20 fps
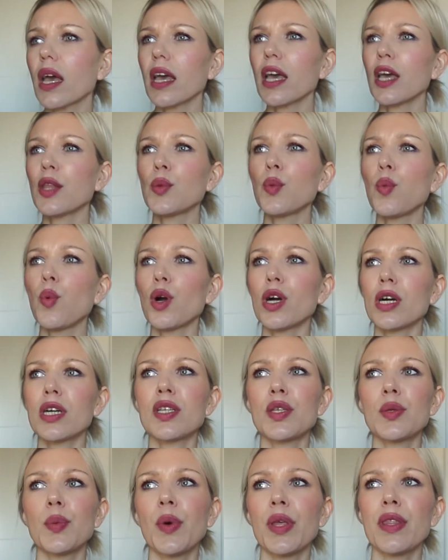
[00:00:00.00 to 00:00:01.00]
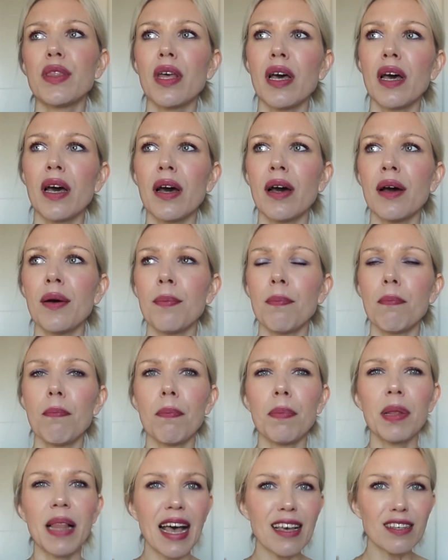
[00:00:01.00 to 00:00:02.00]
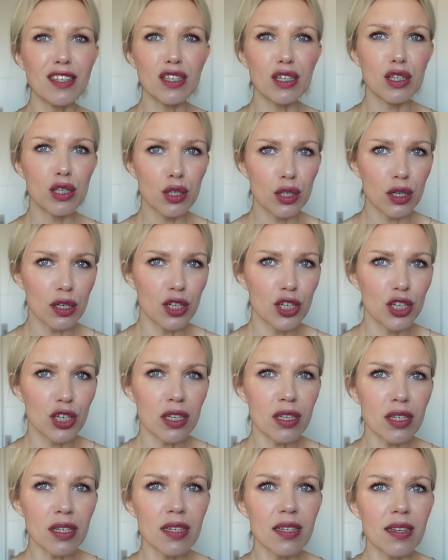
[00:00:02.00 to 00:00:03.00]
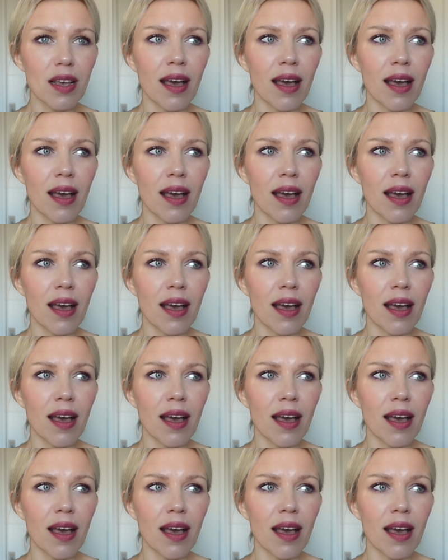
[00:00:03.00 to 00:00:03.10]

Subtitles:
it works with the plastic surgeons,